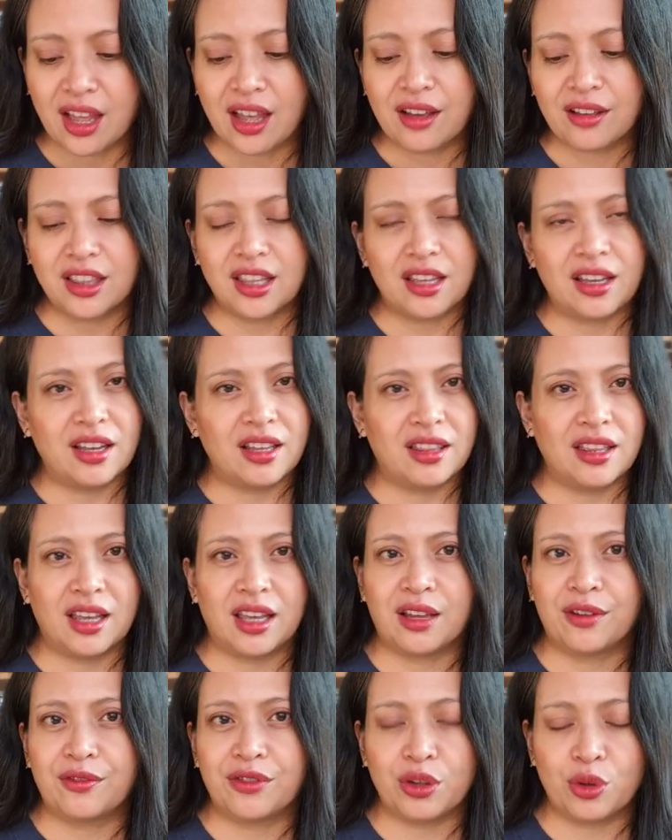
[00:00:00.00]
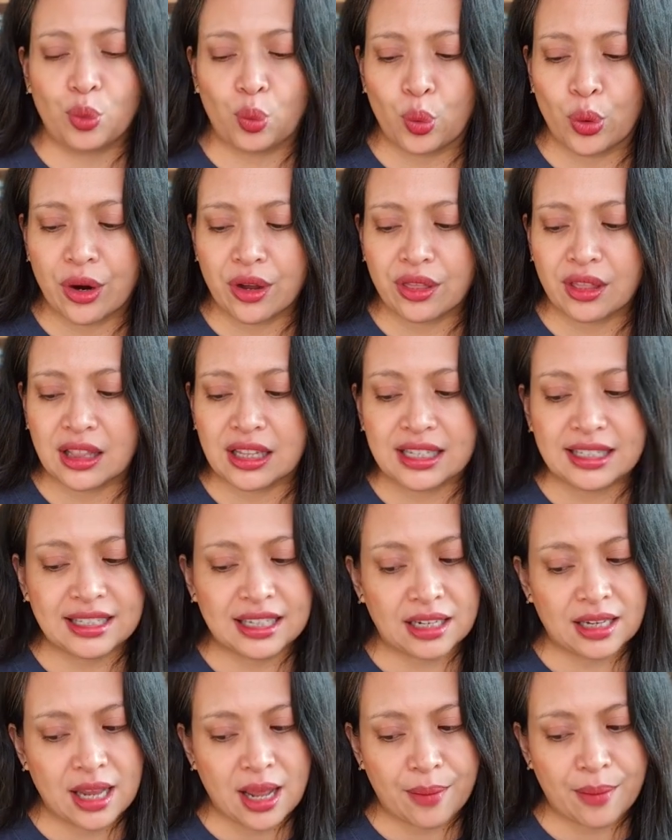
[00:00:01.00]
They can feel worthless
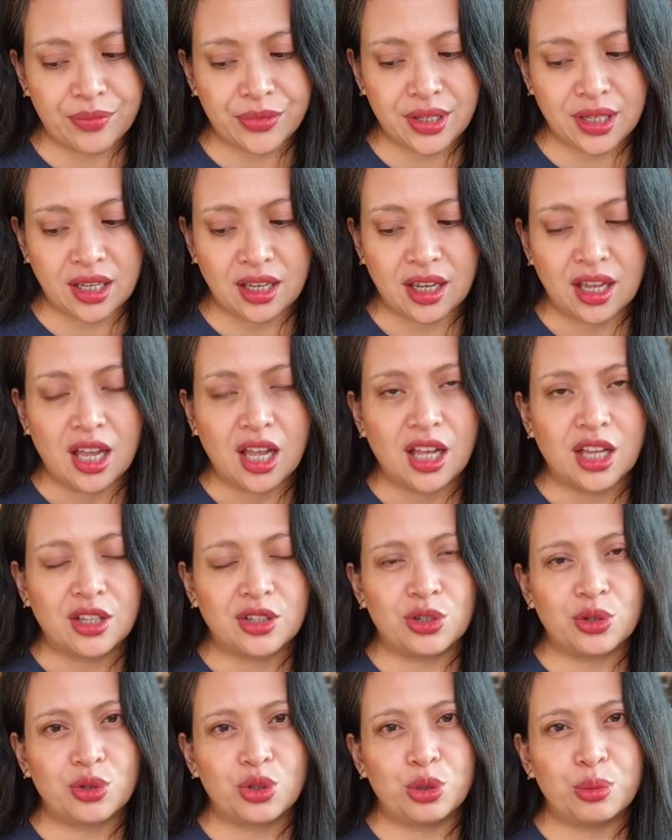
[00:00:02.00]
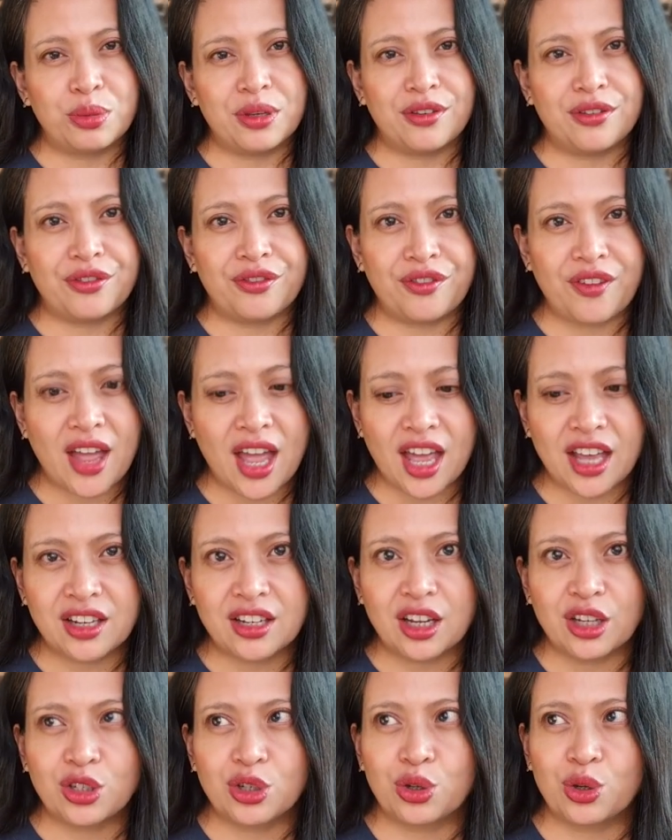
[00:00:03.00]
and empty. So to be
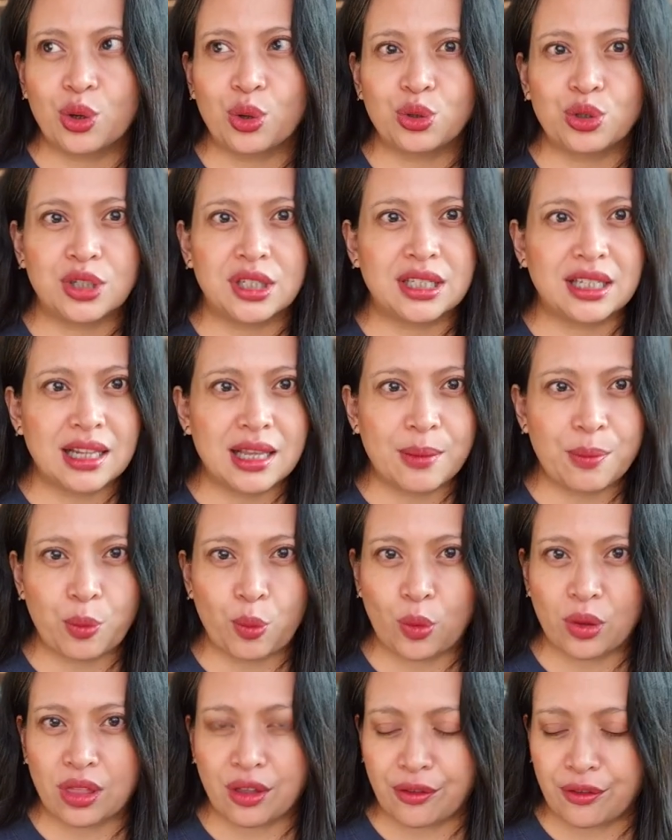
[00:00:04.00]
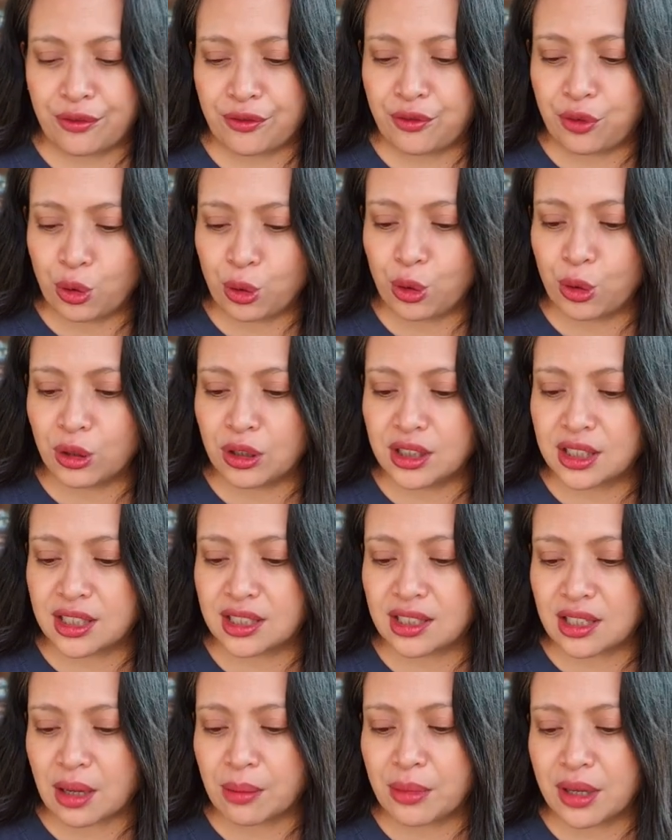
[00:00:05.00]
fed, to go to sleep with a full
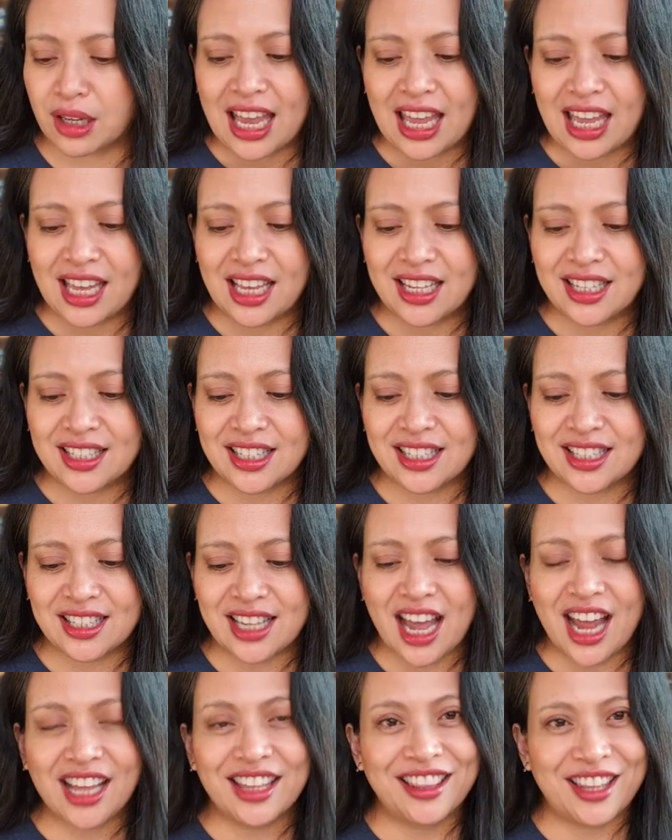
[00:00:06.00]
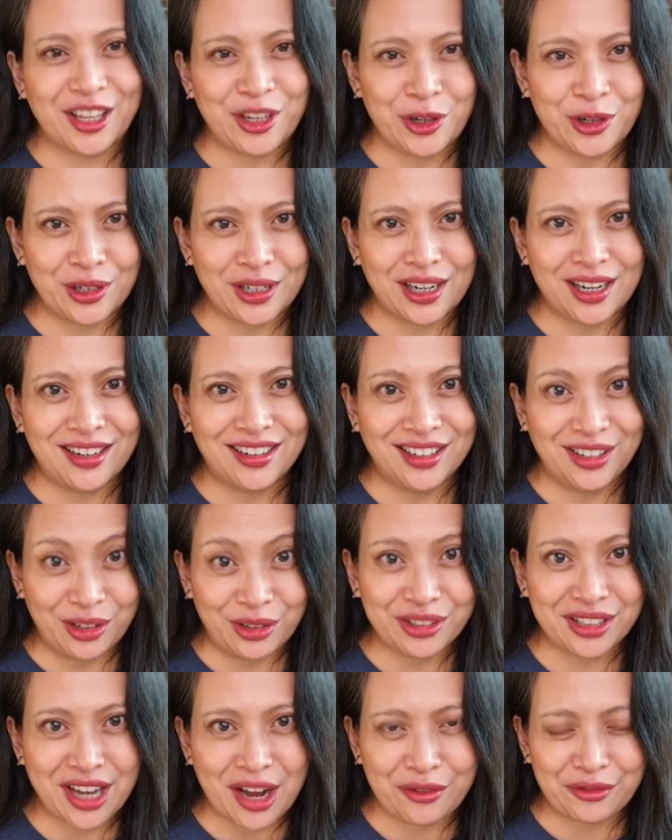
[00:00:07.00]
stomach is a sign that you're
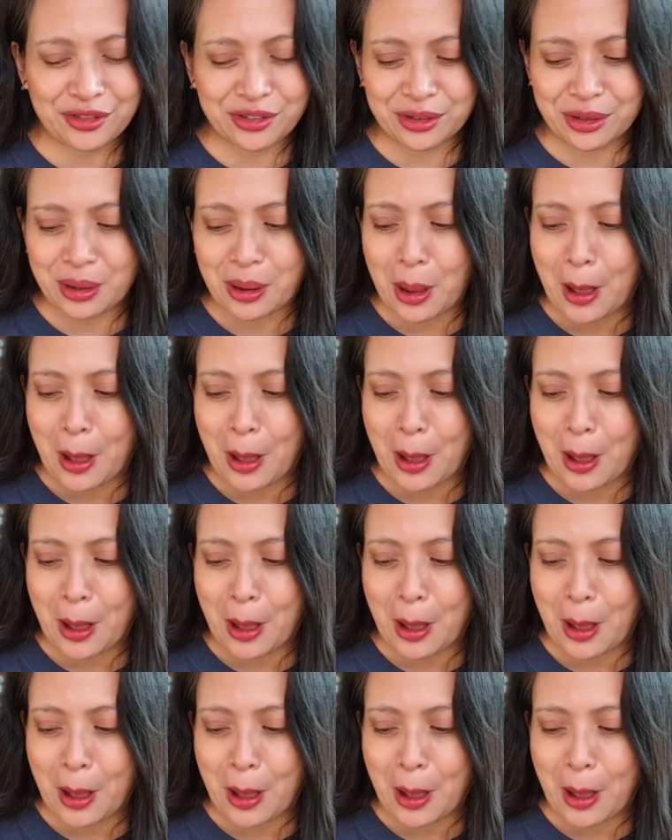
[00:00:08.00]
looked after.